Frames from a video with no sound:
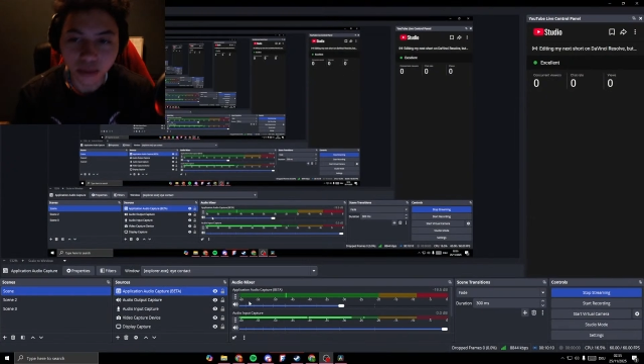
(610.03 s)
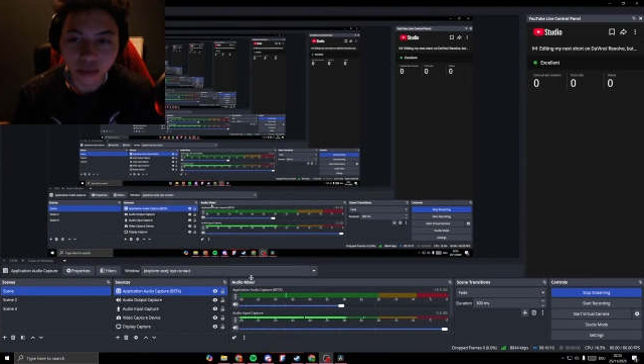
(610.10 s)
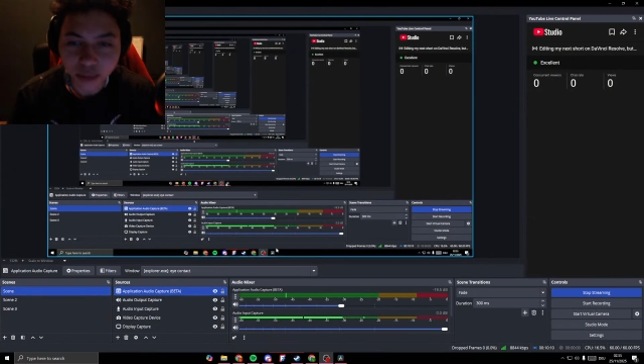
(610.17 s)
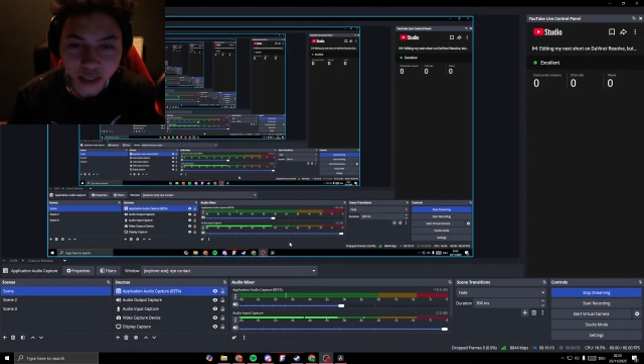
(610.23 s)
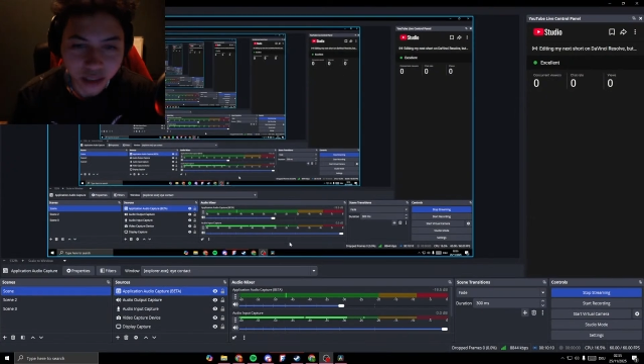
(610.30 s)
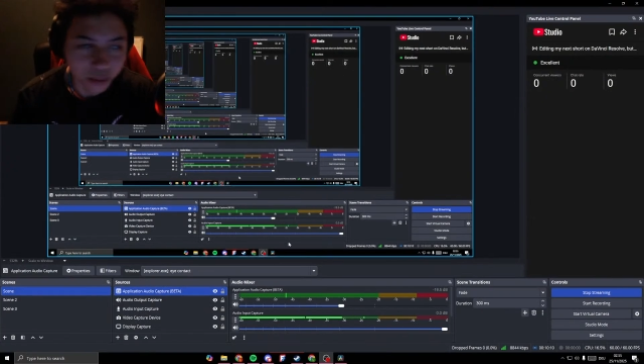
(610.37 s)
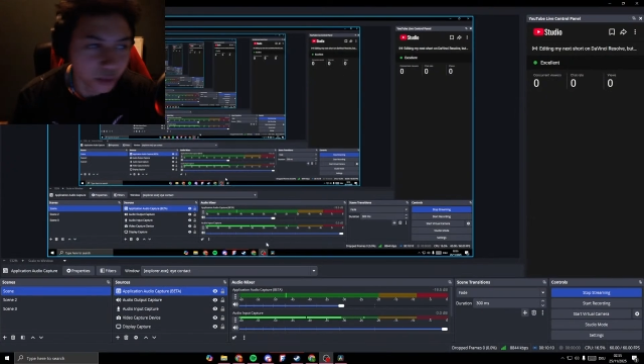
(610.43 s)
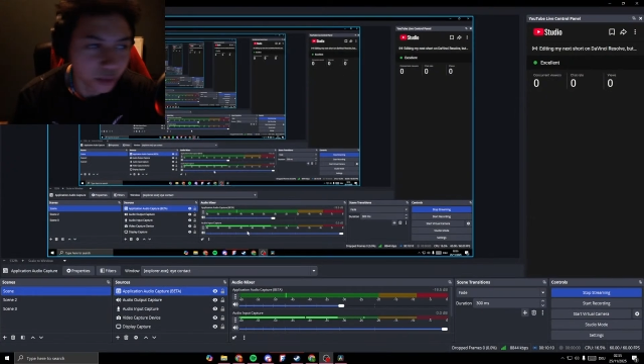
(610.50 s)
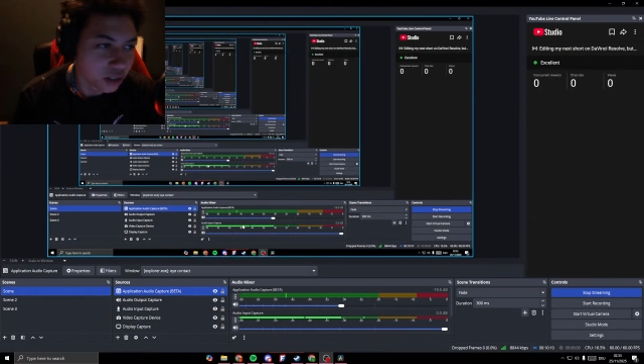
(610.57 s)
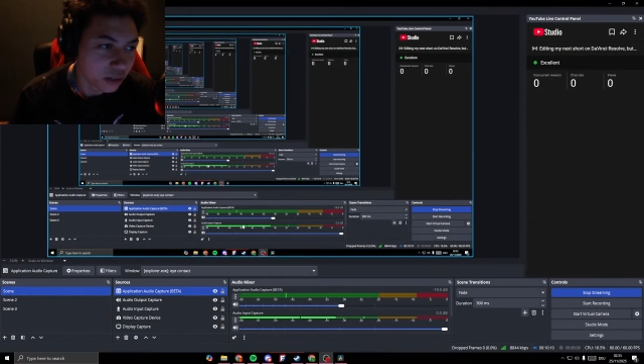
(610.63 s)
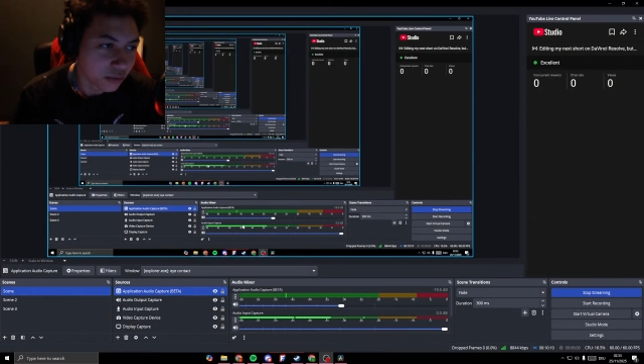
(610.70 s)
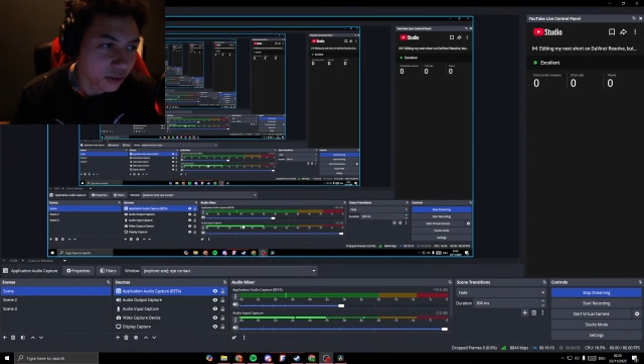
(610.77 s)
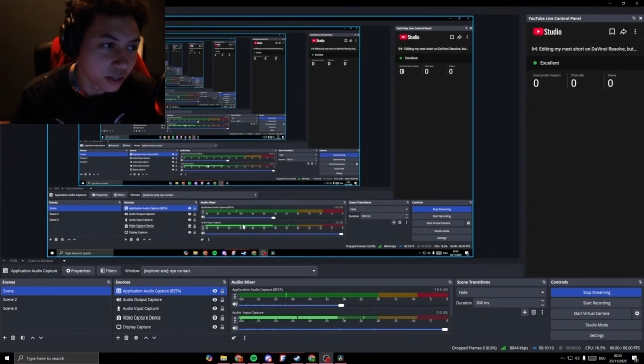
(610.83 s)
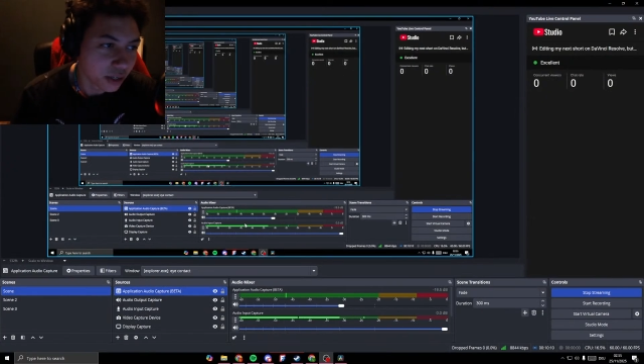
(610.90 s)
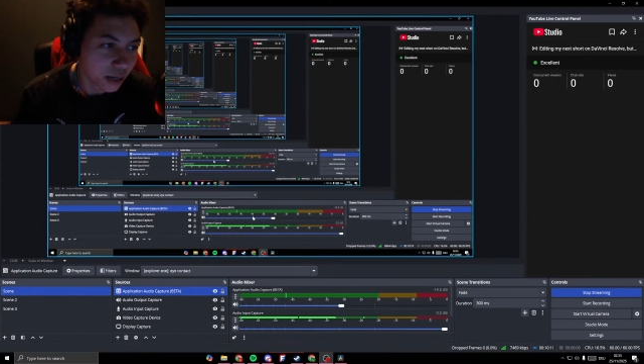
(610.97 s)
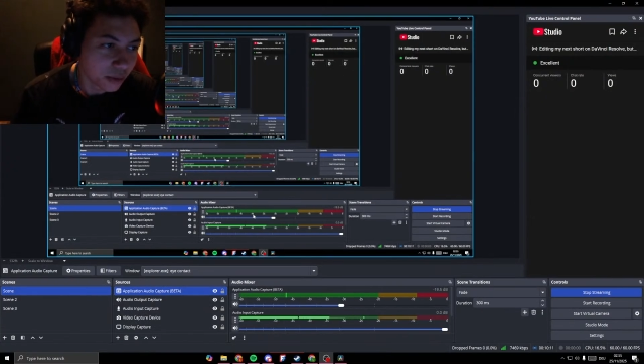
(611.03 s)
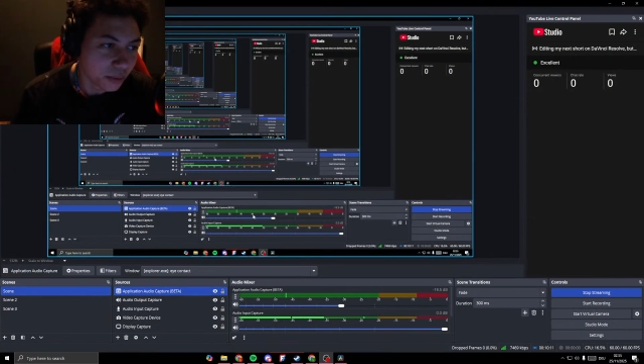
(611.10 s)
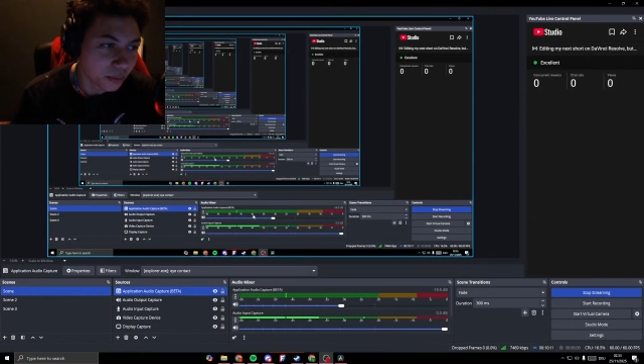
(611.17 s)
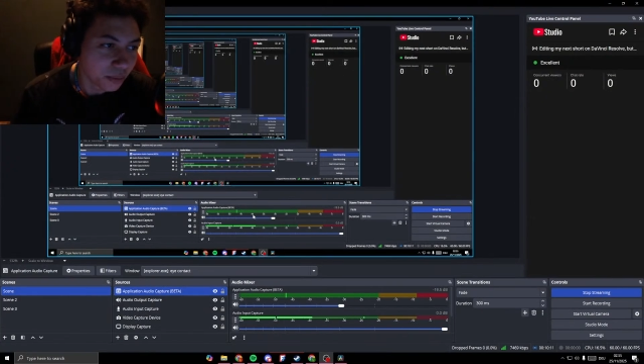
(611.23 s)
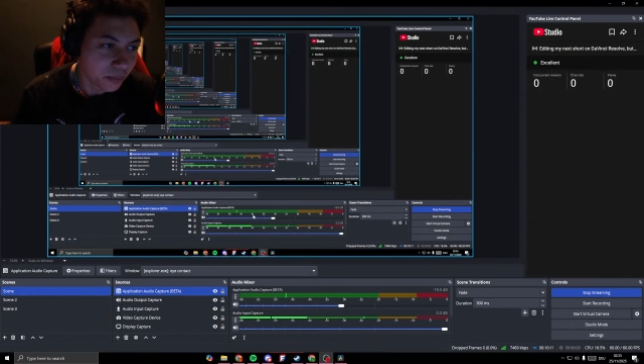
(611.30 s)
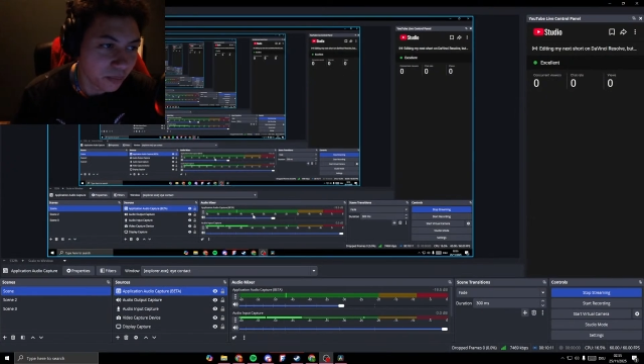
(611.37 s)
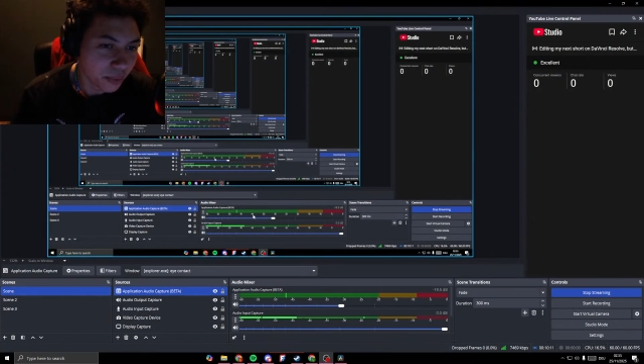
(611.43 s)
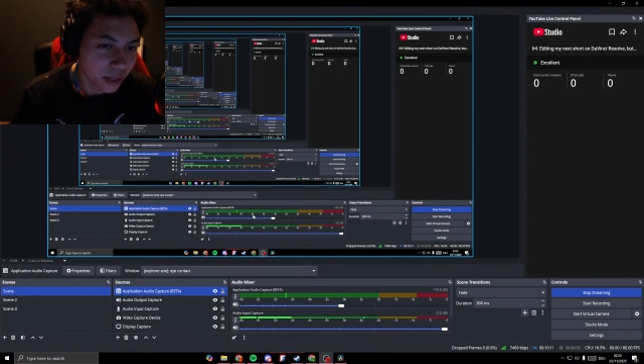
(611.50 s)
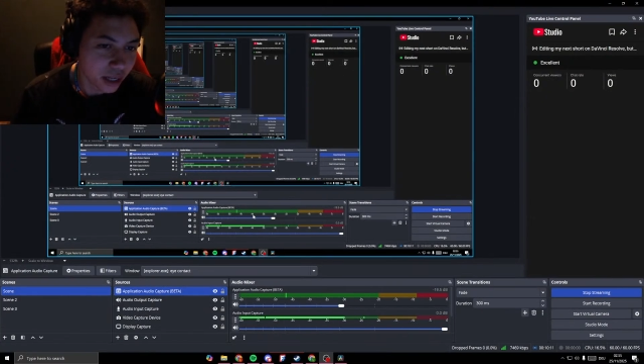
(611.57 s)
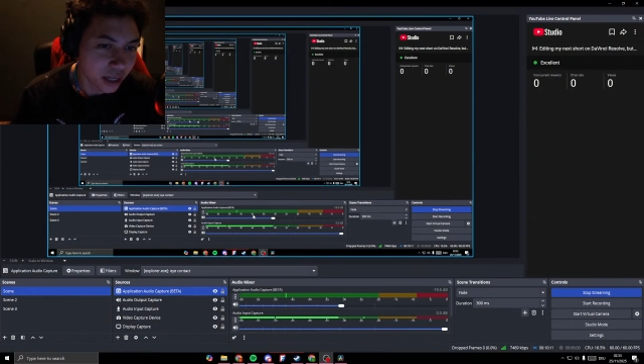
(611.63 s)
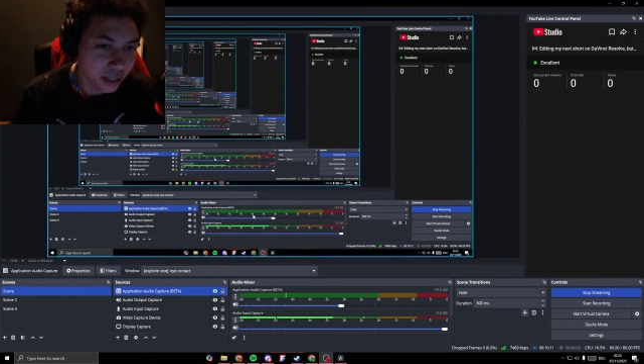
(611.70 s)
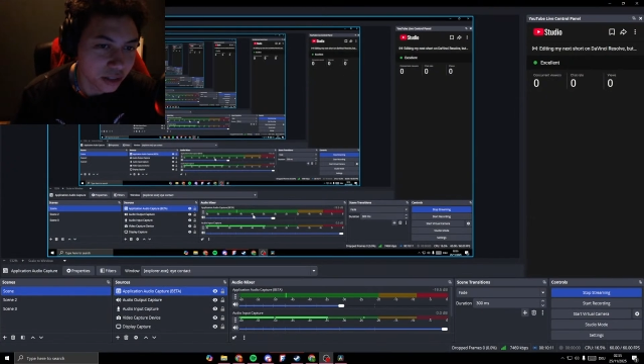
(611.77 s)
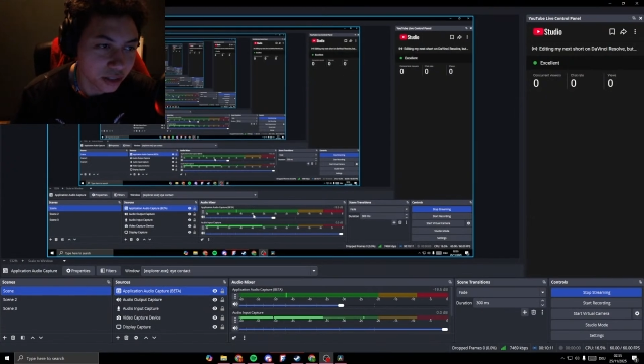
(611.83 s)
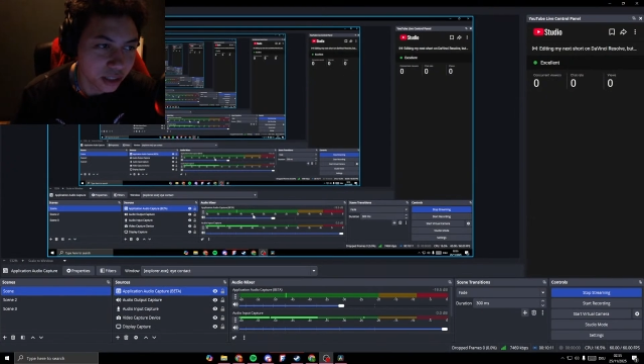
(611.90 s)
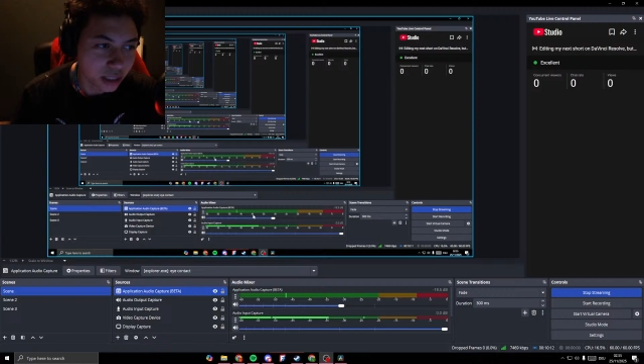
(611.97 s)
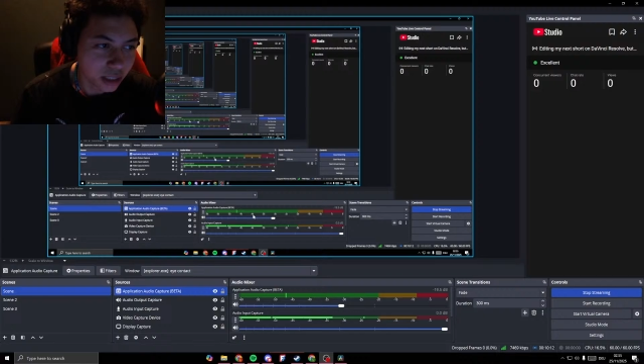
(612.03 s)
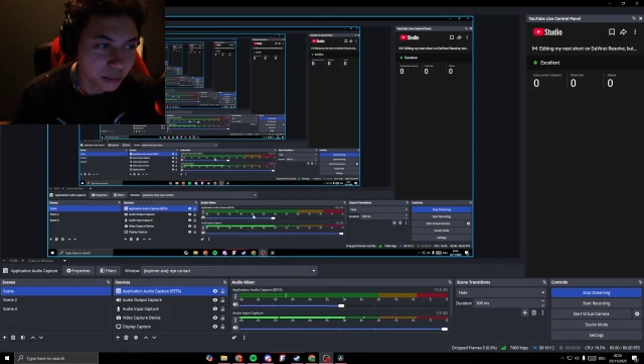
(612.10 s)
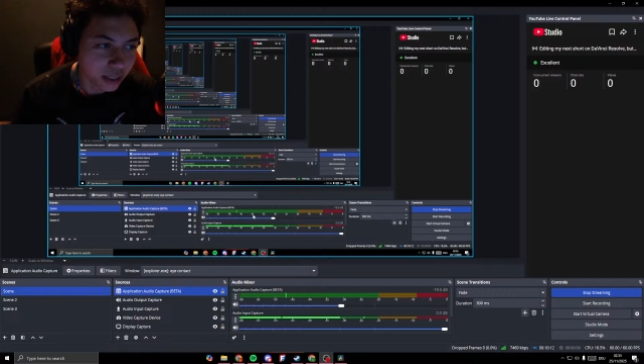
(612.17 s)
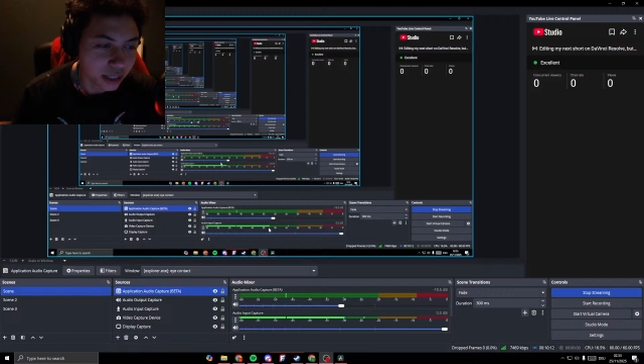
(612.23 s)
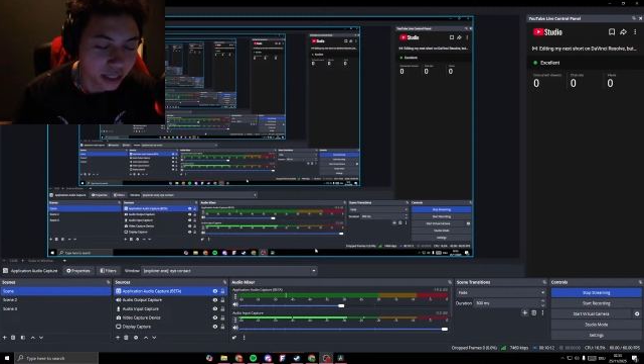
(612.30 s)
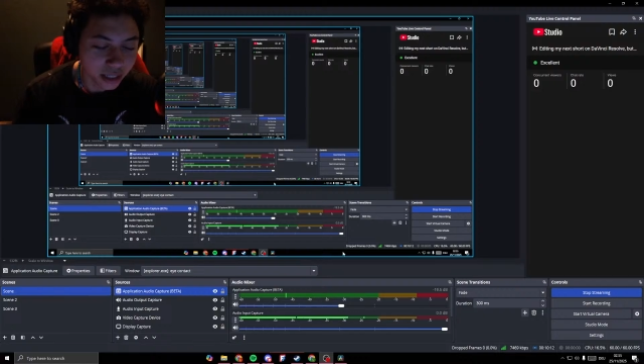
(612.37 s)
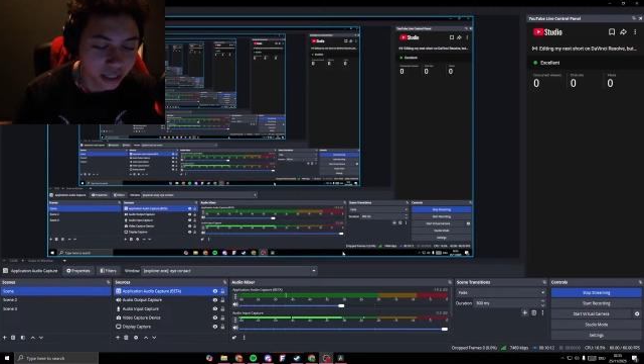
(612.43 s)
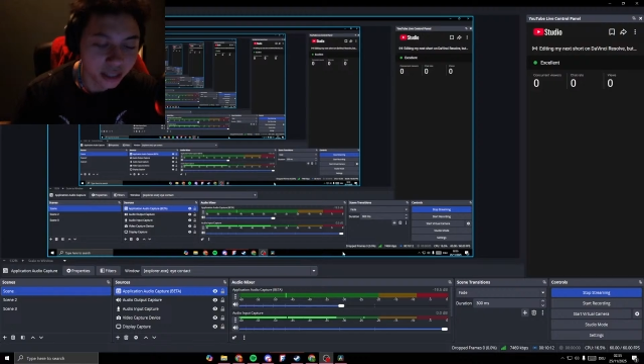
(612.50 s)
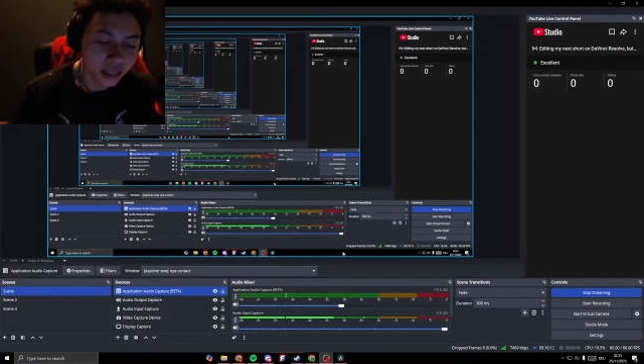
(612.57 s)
play the music for now and just keep editing.